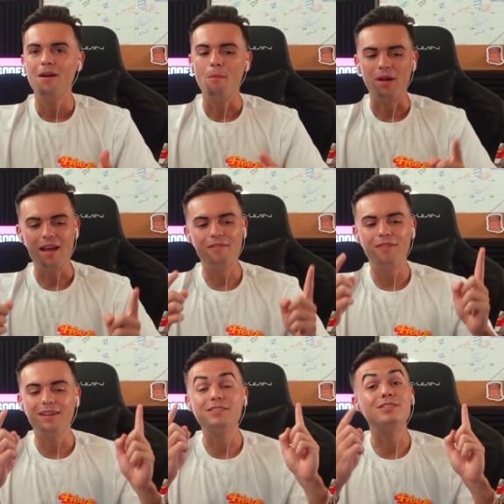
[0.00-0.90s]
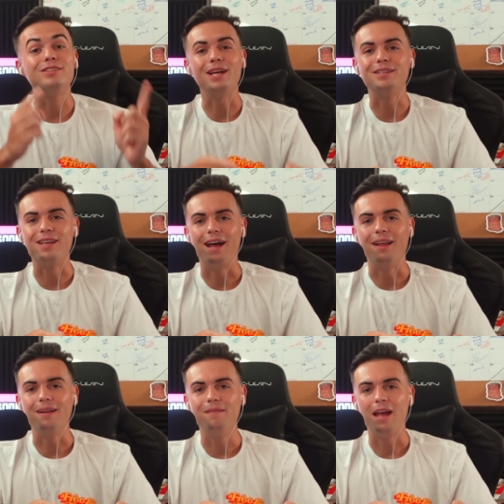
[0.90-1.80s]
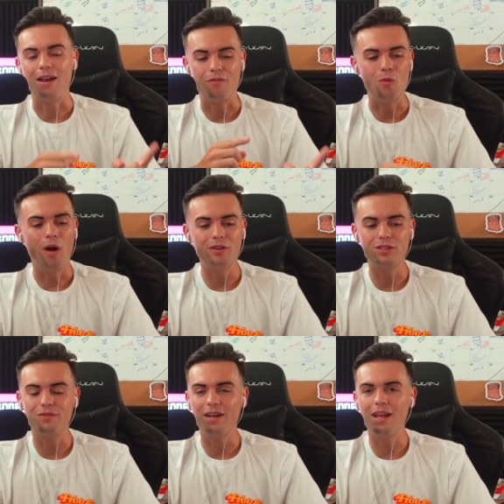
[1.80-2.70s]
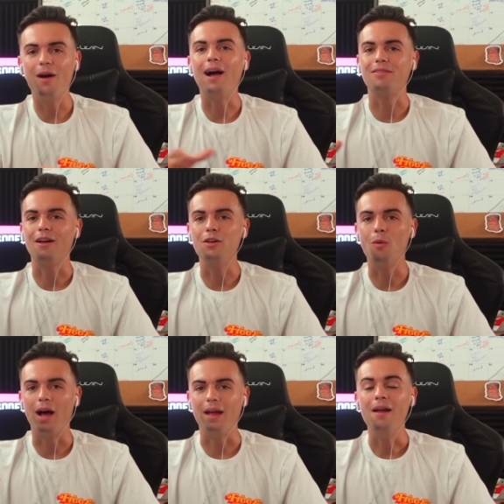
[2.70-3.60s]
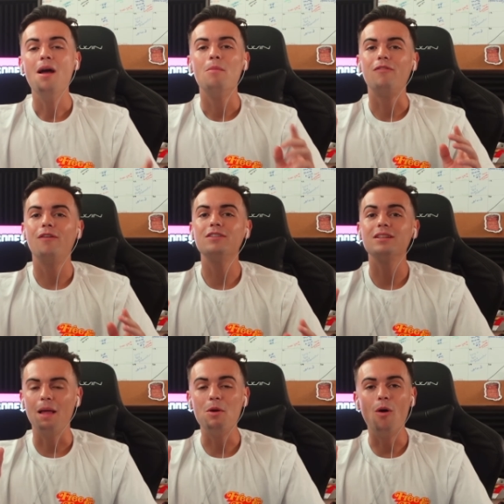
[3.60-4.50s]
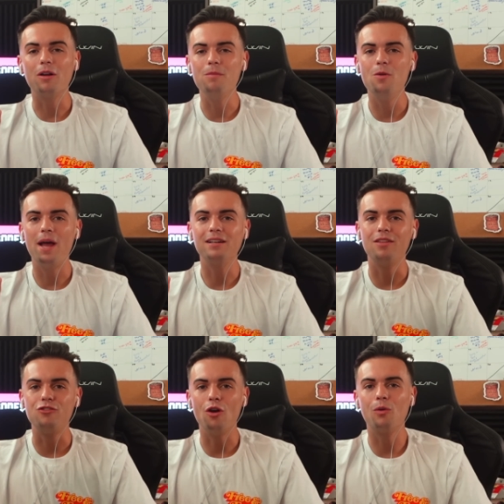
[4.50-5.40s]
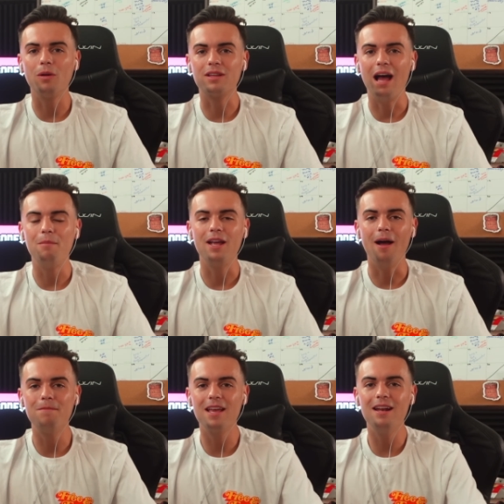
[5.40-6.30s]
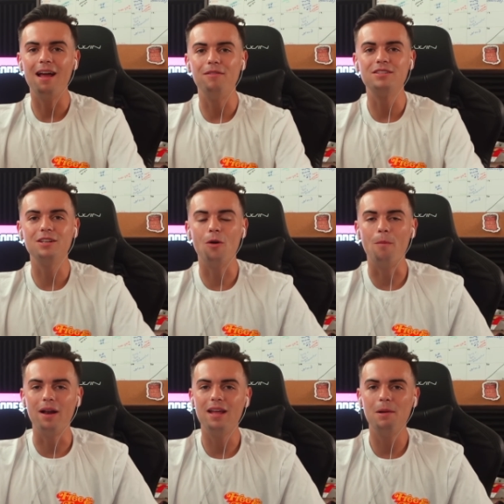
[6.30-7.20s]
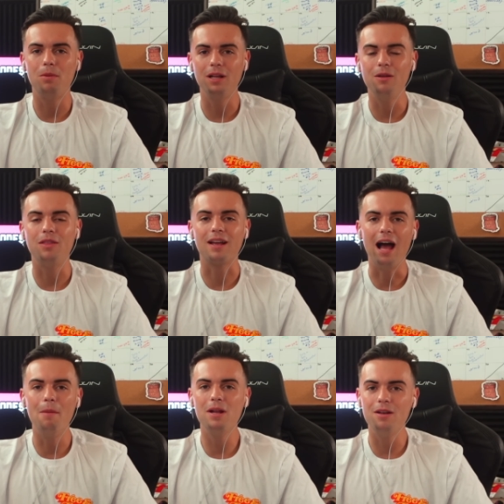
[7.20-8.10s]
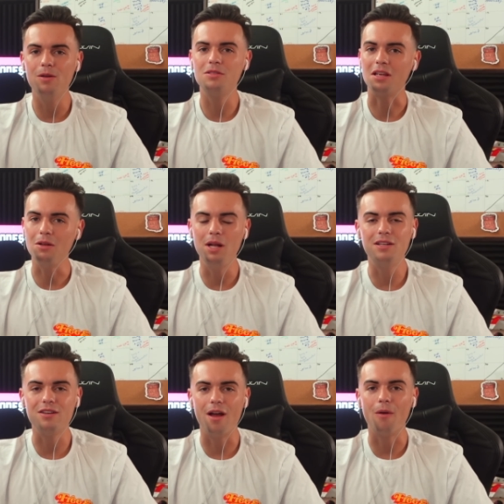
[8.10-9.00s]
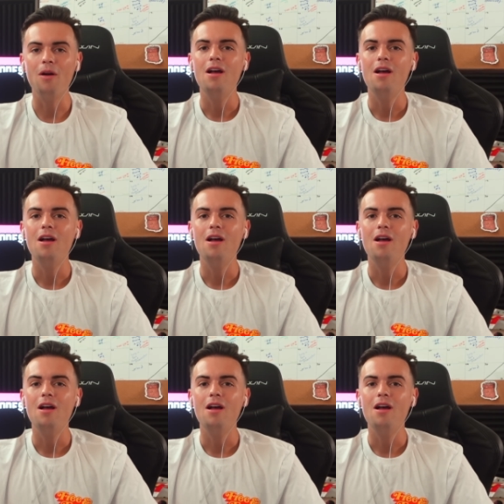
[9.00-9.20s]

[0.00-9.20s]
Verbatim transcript: But Netflix stinks at it. And if you watch this video, I'll tell you why. But first, let me welcome you back to the Joke WRLD Comedy Update. Every single Monday, bring you the comedy news that you need to know